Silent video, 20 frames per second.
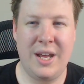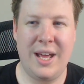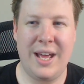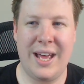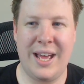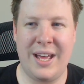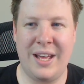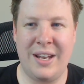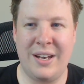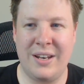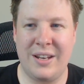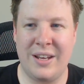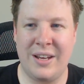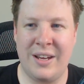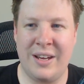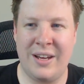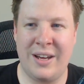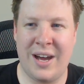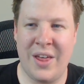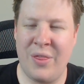And
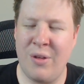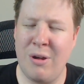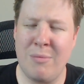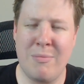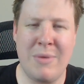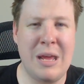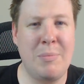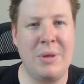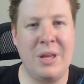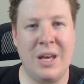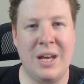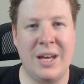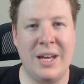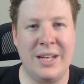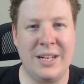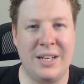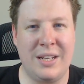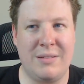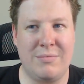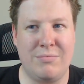I thought maybe
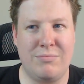I'd